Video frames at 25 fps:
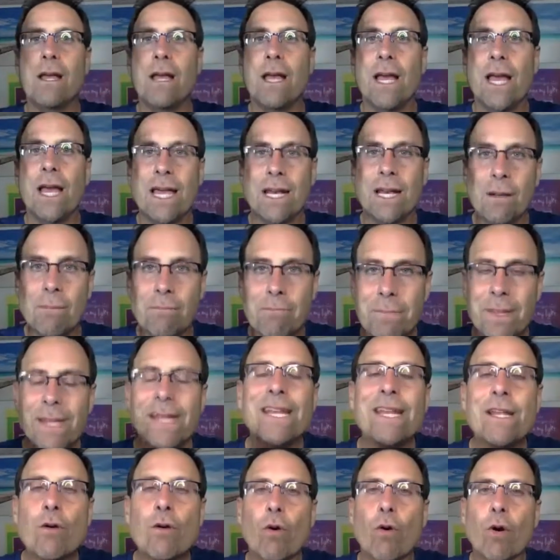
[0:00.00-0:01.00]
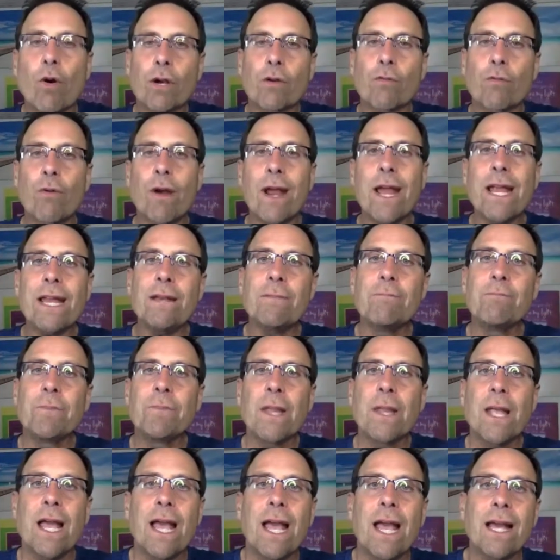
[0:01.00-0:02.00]
a meteoric rate,
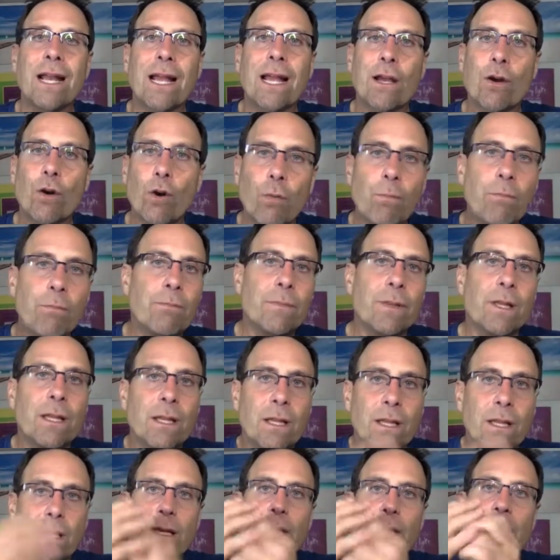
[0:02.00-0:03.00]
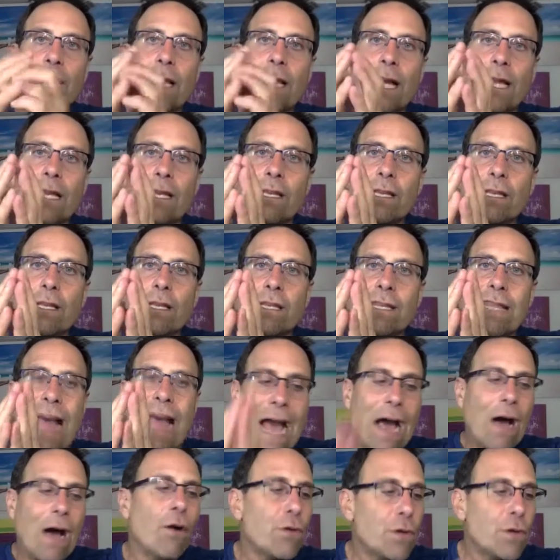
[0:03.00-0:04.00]
and I hope that
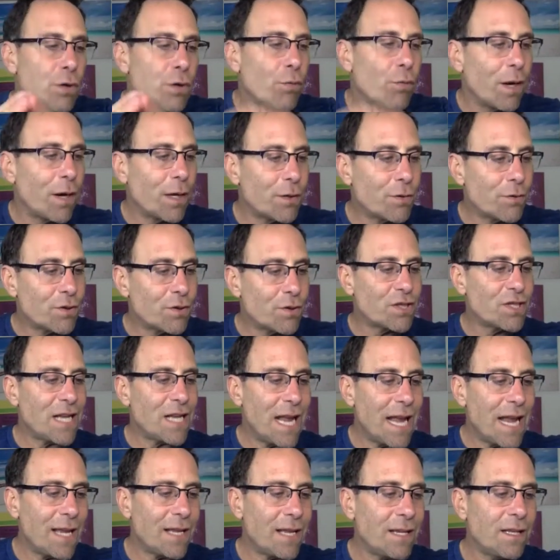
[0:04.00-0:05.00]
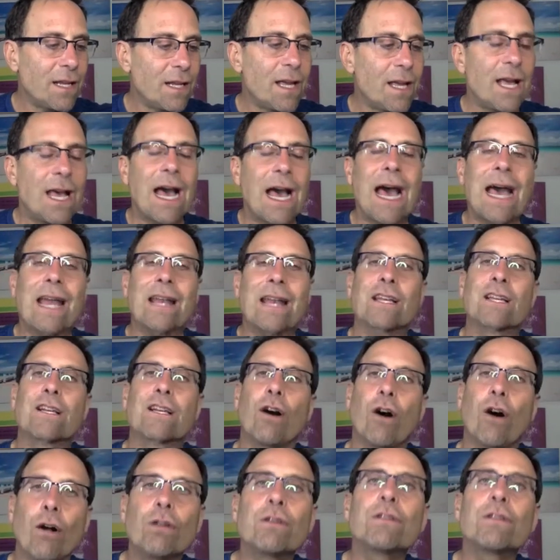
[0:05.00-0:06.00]
now you understand how to
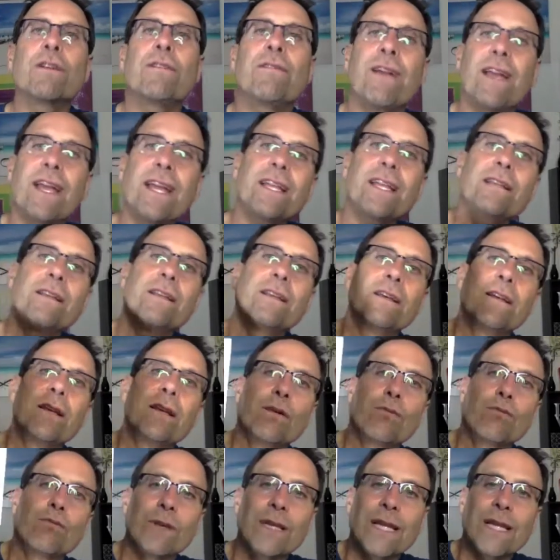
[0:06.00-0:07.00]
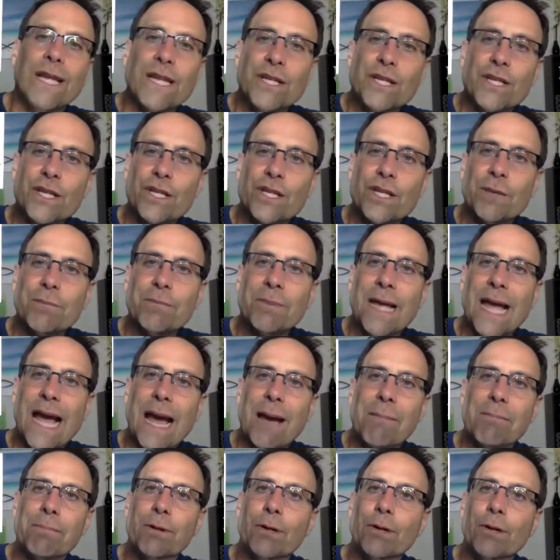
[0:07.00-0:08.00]
cultivate relationship
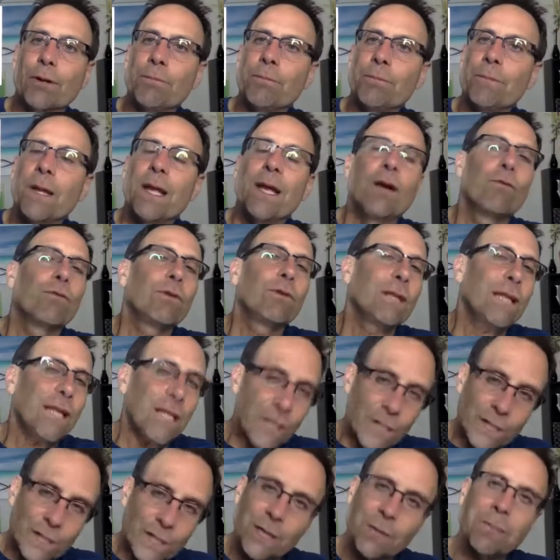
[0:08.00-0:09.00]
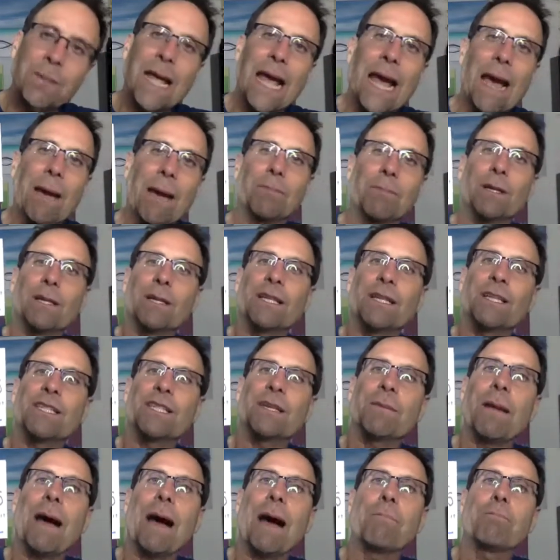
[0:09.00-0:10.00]
capital. Relationship capital is
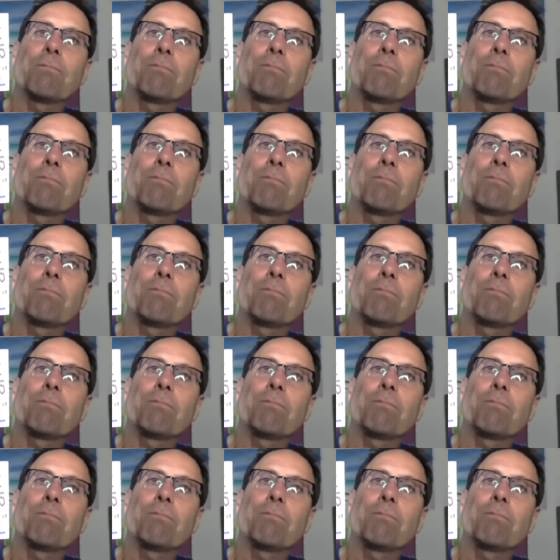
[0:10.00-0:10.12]
about